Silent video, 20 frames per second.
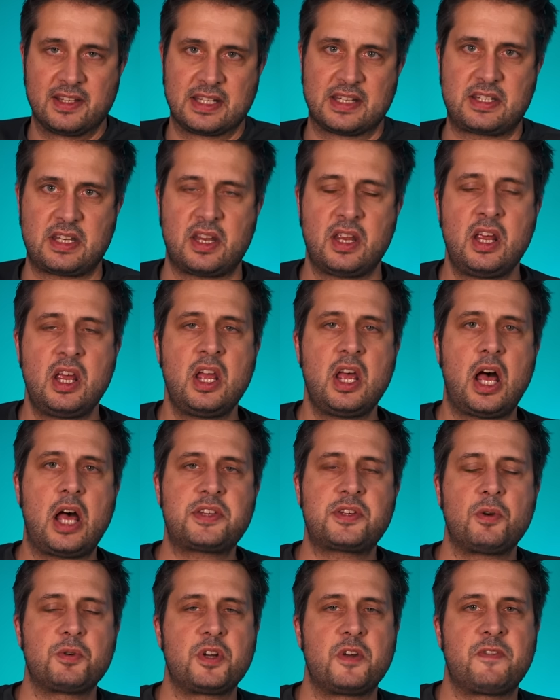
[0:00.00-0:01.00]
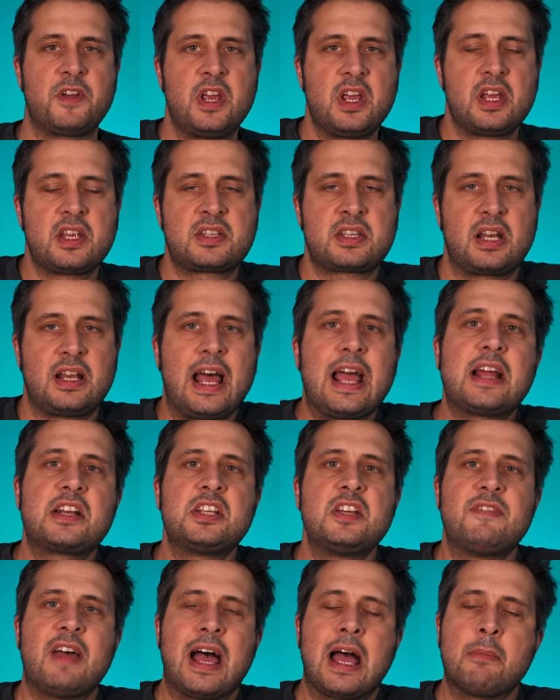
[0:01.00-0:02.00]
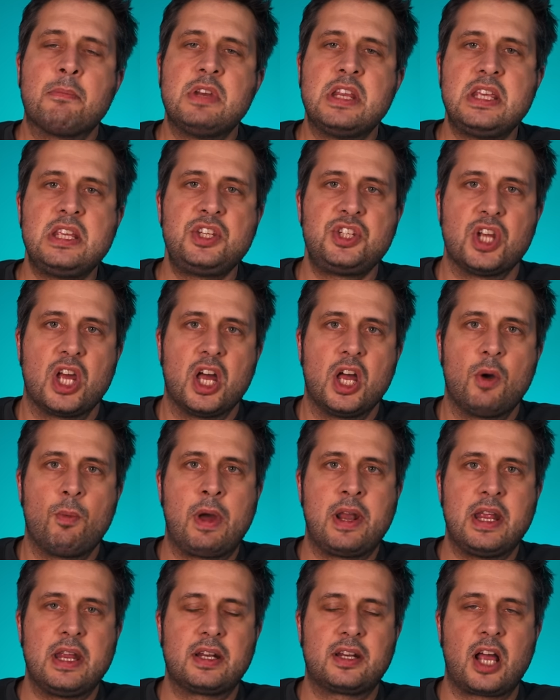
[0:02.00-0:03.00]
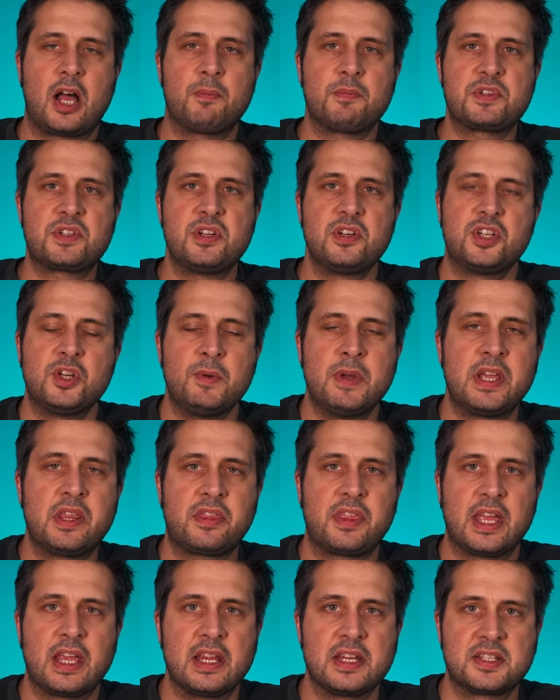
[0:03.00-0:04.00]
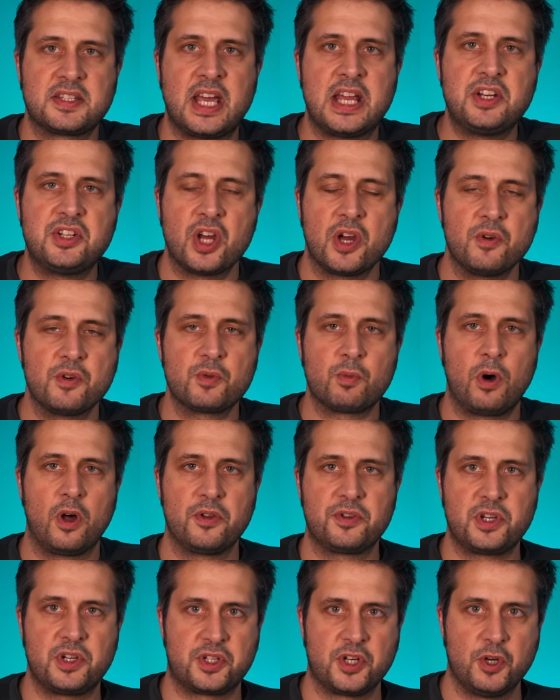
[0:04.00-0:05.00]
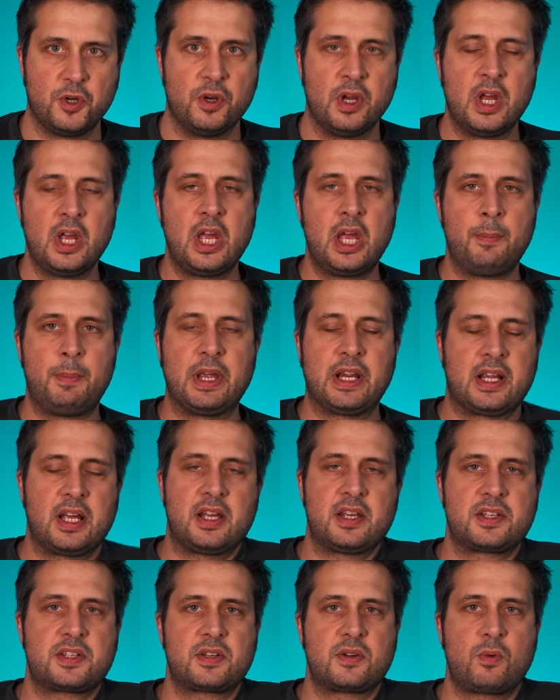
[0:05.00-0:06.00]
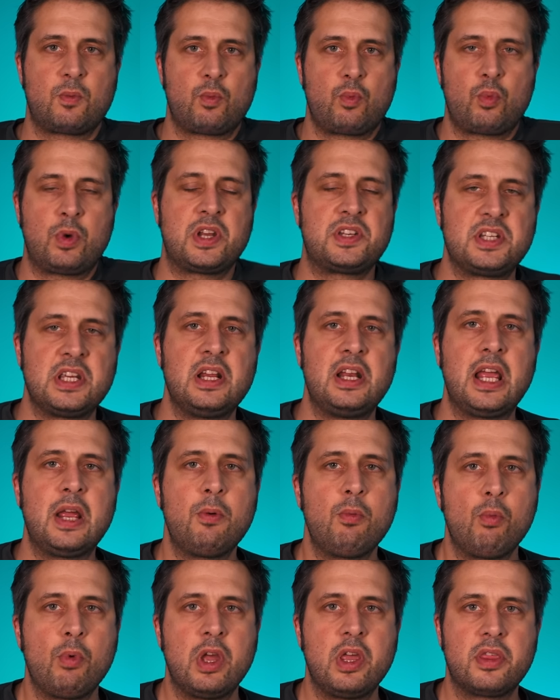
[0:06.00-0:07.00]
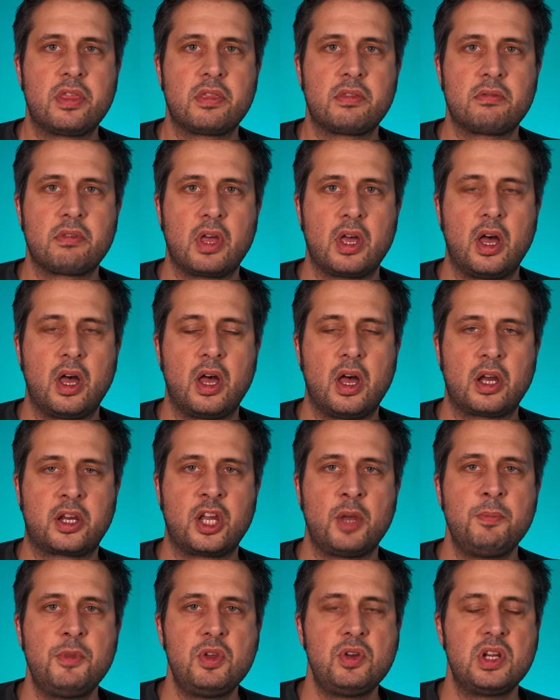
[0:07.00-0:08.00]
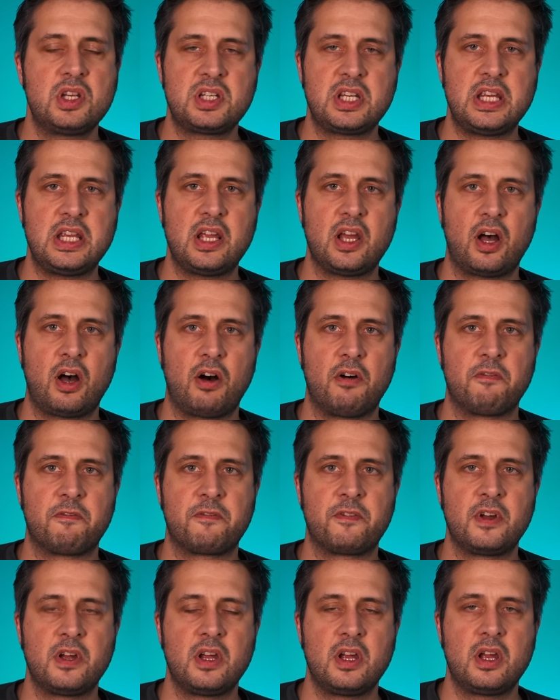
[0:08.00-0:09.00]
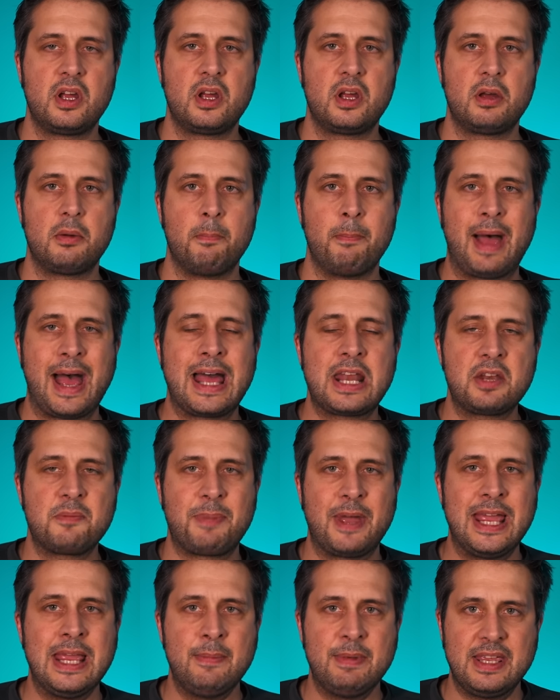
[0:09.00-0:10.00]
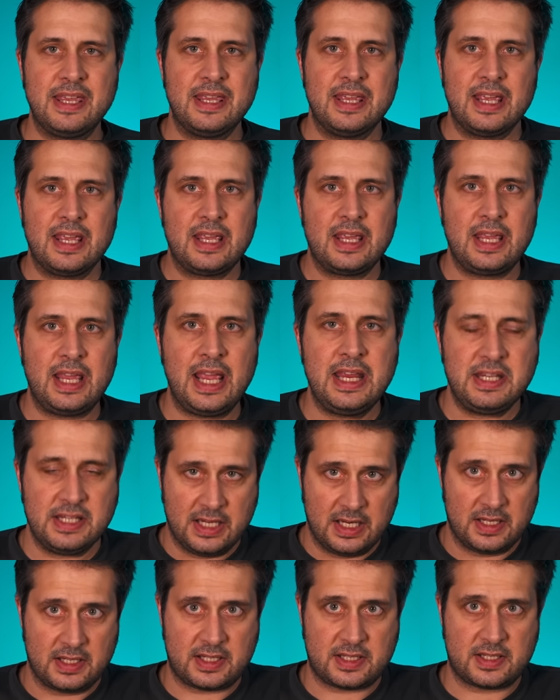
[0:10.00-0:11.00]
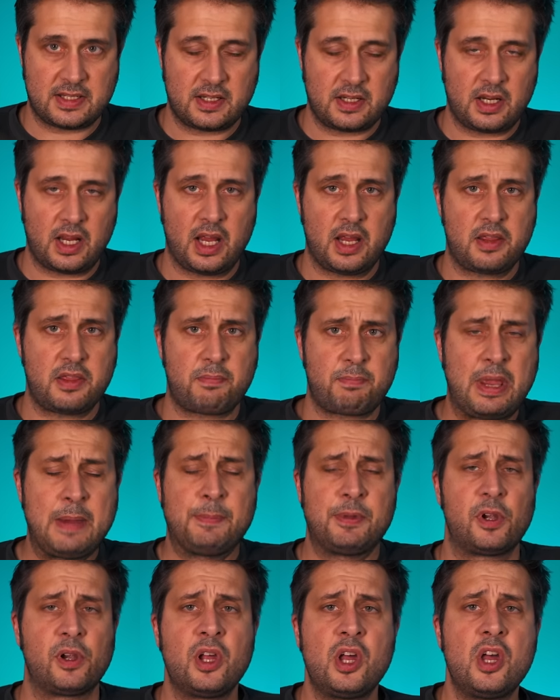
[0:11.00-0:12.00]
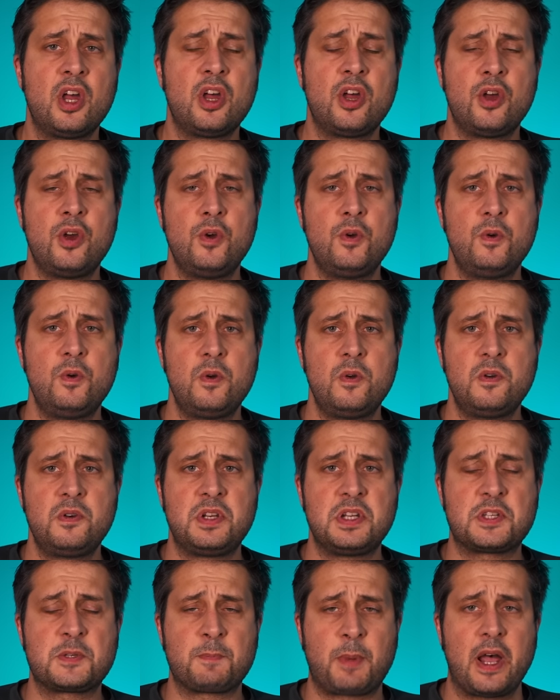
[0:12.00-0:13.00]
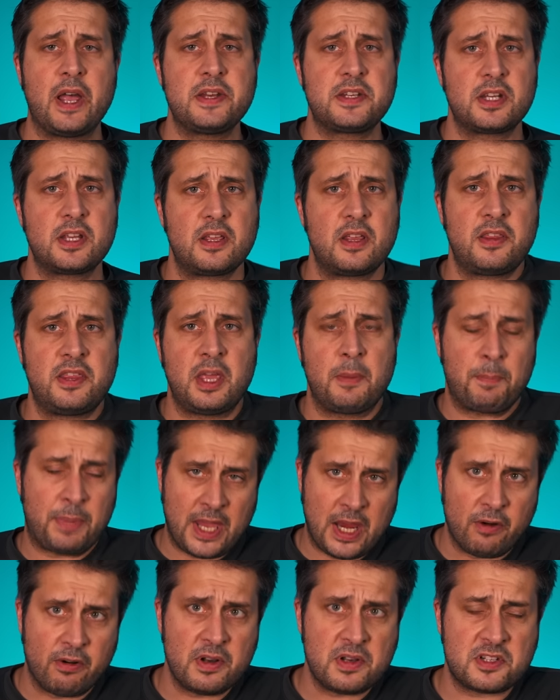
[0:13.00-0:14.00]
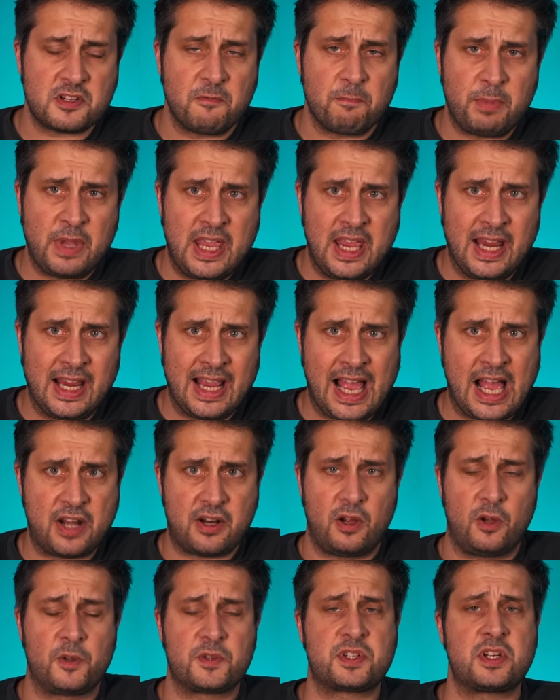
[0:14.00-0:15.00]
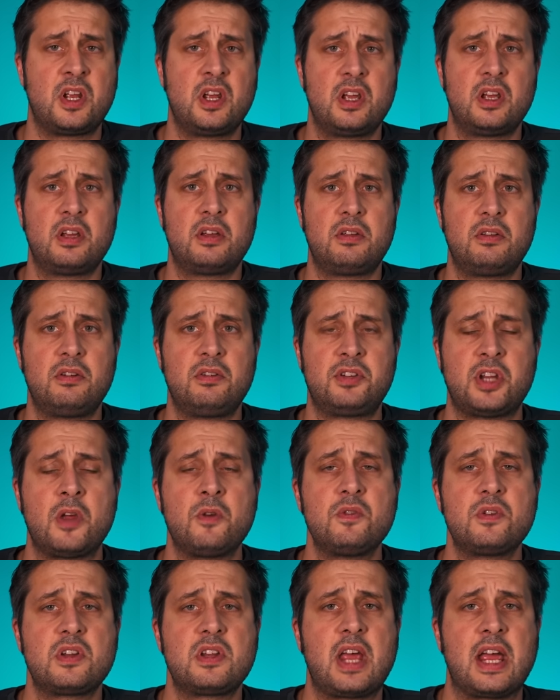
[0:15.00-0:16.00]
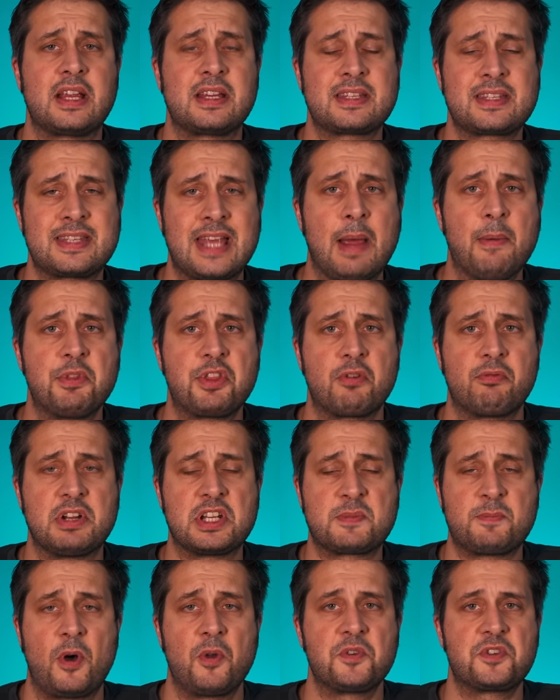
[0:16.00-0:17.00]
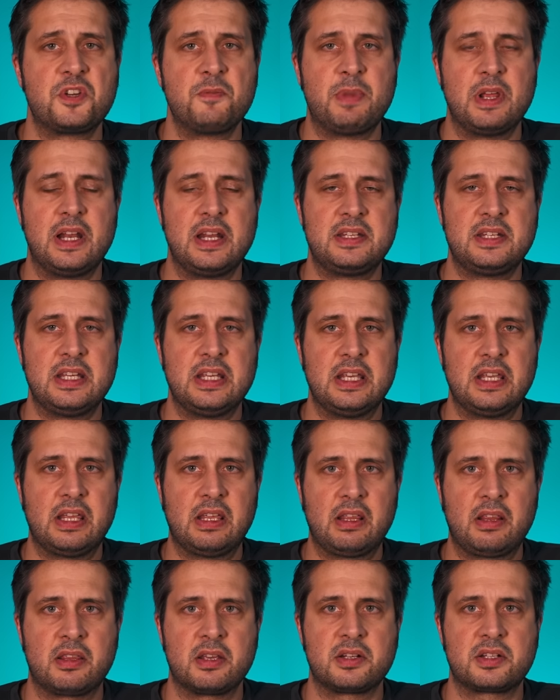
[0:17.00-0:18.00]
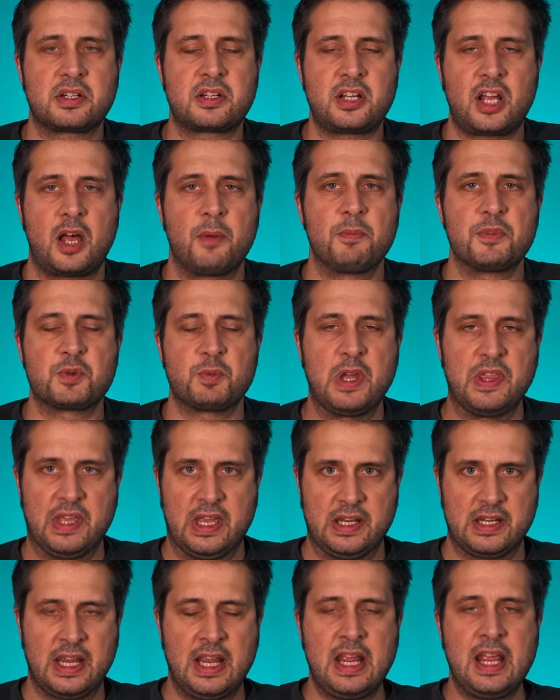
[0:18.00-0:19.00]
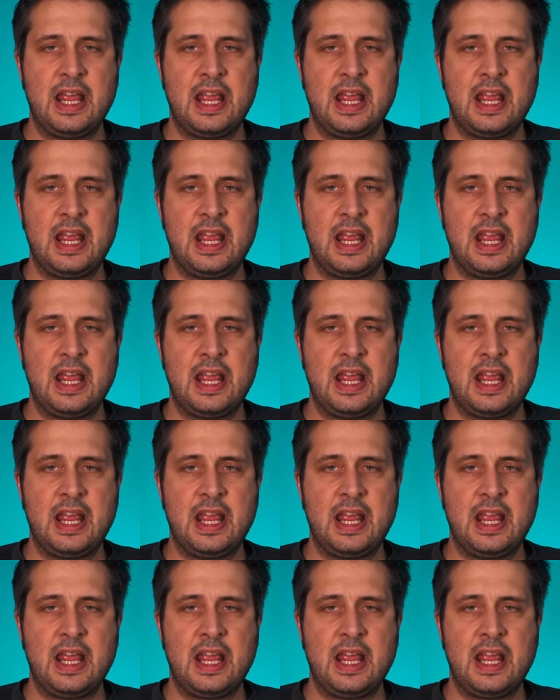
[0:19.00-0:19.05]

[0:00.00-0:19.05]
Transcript: It's a sort of selective amnesia when it comes to doing things they don't want to do, because we're dealing with a community of man-baby idiots, people who, despite the appearance of being adults, don't accept the responsibility that comes with it.